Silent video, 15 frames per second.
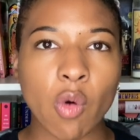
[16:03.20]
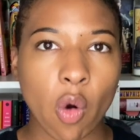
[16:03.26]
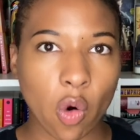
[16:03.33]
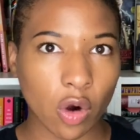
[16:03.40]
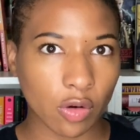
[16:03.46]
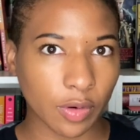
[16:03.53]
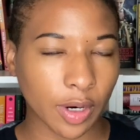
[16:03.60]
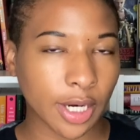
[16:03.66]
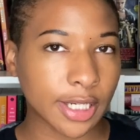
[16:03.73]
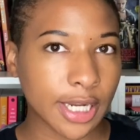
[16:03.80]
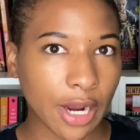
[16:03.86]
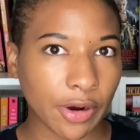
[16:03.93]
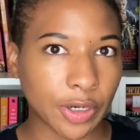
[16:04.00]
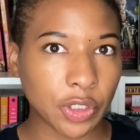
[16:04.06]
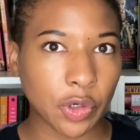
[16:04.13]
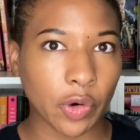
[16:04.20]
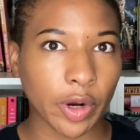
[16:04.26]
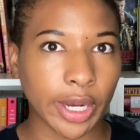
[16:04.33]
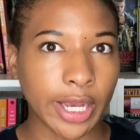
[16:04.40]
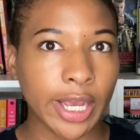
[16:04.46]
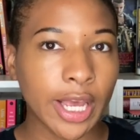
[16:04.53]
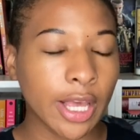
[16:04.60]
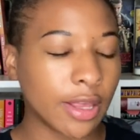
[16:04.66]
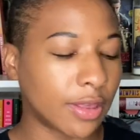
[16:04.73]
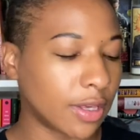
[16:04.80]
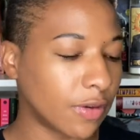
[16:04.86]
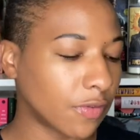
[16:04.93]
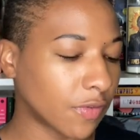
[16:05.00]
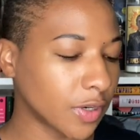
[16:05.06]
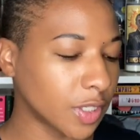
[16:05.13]
horror territory.
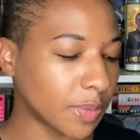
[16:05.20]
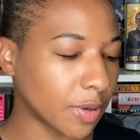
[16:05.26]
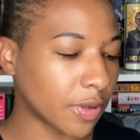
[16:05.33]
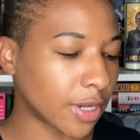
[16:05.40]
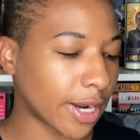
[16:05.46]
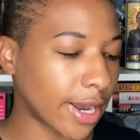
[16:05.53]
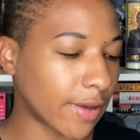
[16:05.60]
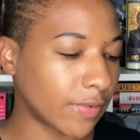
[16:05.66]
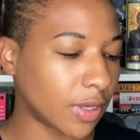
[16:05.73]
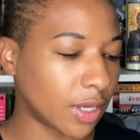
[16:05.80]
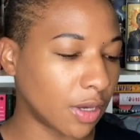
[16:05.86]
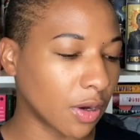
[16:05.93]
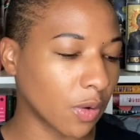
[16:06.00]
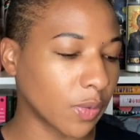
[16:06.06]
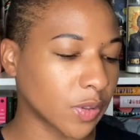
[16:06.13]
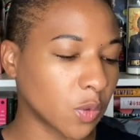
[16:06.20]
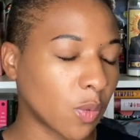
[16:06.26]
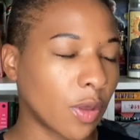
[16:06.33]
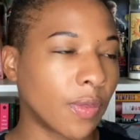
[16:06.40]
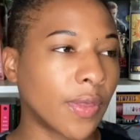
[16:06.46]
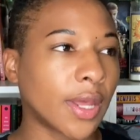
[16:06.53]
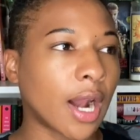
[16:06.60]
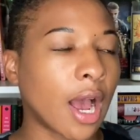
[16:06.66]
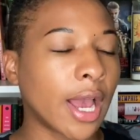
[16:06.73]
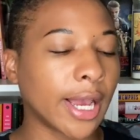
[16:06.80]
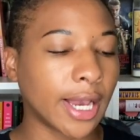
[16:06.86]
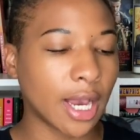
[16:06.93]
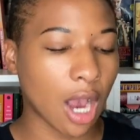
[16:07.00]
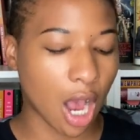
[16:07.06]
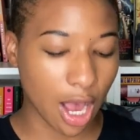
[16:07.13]
The first book that I have here was one that I
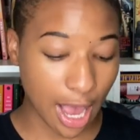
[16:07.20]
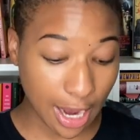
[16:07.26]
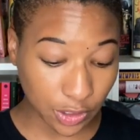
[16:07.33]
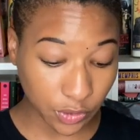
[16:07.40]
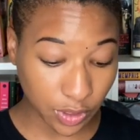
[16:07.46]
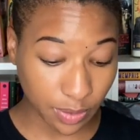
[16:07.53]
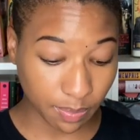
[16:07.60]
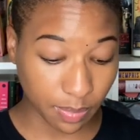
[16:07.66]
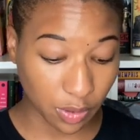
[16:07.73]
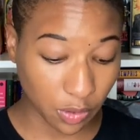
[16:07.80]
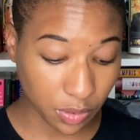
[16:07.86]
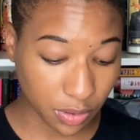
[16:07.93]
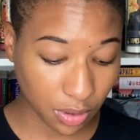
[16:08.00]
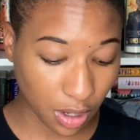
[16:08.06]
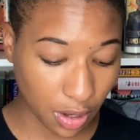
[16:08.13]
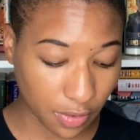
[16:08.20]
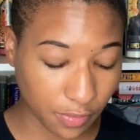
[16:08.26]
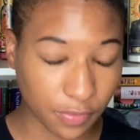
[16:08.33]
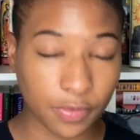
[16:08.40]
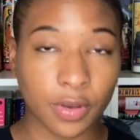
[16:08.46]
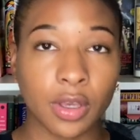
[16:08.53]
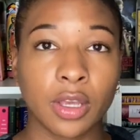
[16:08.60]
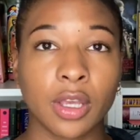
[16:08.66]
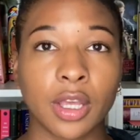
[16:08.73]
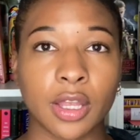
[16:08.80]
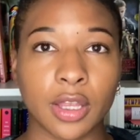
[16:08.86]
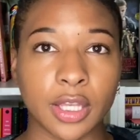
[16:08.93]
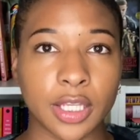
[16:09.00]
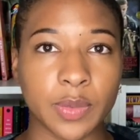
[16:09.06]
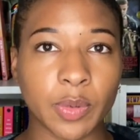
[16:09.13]
got, actually both of
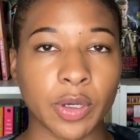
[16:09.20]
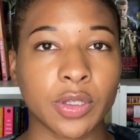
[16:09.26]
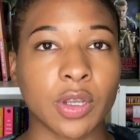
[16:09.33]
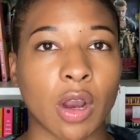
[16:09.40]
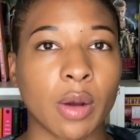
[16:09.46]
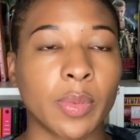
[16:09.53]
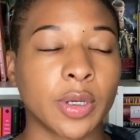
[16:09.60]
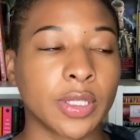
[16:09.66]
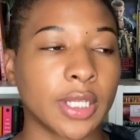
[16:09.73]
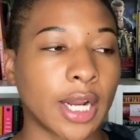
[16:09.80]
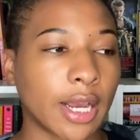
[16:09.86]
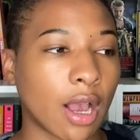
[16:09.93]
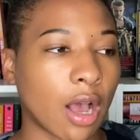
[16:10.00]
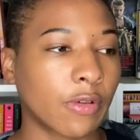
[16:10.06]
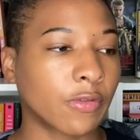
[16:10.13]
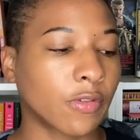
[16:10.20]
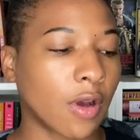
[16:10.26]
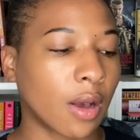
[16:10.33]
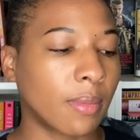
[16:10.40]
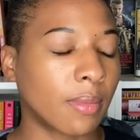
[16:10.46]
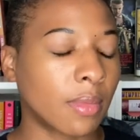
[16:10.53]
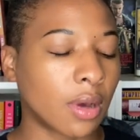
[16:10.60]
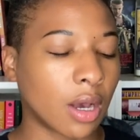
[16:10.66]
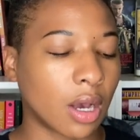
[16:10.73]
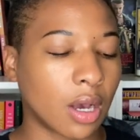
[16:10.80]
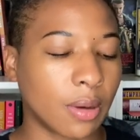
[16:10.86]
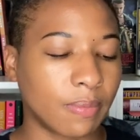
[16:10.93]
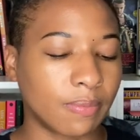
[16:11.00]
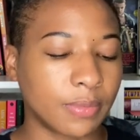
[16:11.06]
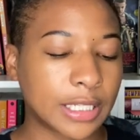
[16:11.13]
these books are books that I got from
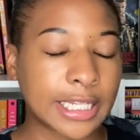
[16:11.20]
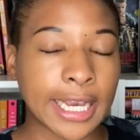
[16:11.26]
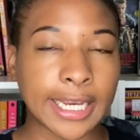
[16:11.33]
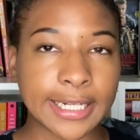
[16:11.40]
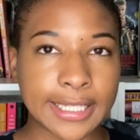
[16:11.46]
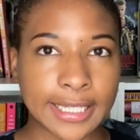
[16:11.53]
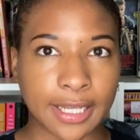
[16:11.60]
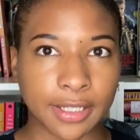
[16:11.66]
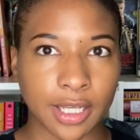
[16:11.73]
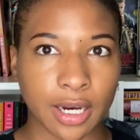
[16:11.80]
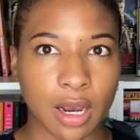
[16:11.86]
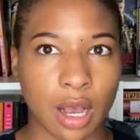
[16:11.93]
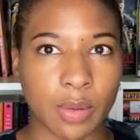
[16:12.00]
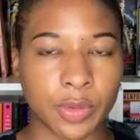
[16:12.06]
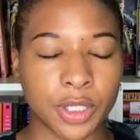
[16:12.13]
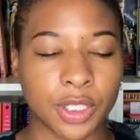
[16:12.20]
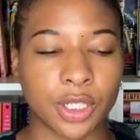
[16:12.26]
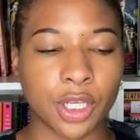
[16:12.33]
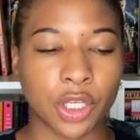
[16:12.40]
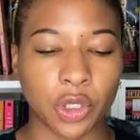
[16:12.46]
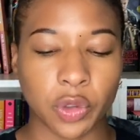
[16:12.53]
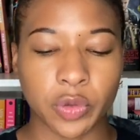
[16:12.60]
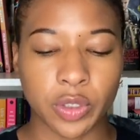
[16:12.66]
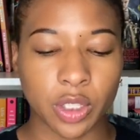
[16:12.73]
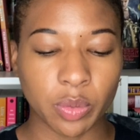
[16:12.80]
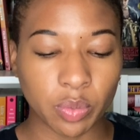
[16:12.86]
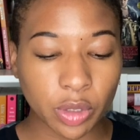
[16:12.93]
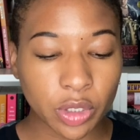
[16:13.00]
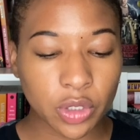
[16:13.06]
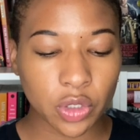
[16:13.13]
secondsale.com, which is a
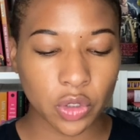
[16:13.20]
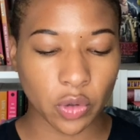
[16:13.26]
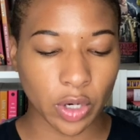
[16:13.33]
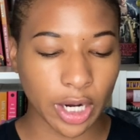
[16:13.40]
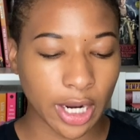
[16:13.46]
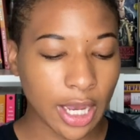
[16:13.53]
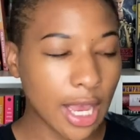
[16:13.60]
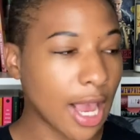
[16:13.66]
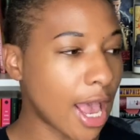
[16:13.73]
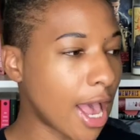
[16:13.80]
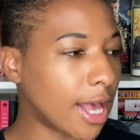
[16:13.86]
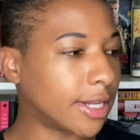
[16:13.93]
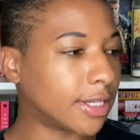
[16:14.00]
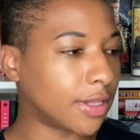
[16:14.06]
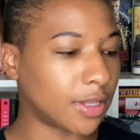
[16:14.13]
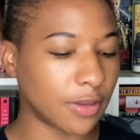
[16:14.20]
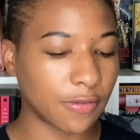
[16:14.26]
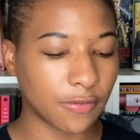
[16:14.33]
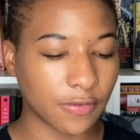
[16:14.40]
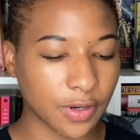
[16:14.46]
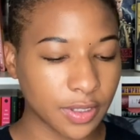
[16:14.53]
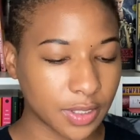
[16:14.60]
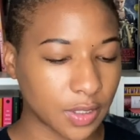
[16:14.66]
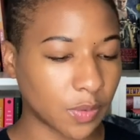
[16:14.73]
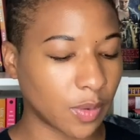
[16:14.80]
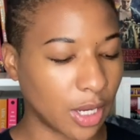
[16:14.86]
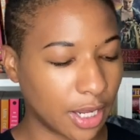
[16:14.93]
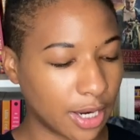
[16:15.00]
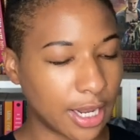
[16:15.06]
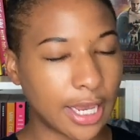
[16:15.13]
used bookstore. And the first
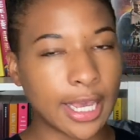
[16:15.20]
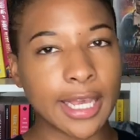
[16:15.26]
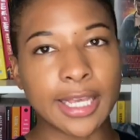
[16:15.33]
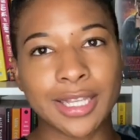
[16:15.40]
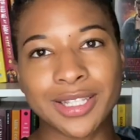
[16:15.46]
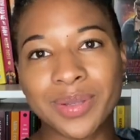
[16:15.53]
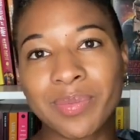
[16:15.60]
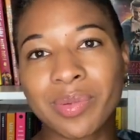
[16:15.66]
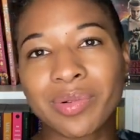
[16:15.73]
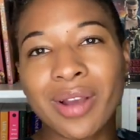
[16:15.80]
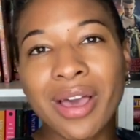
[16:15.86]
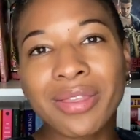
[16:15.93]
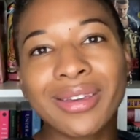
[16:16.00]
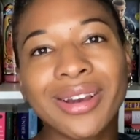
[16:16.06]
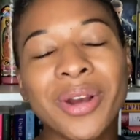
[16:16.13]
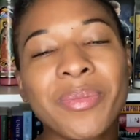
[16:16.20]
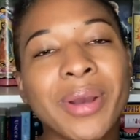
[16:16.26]
one is Brother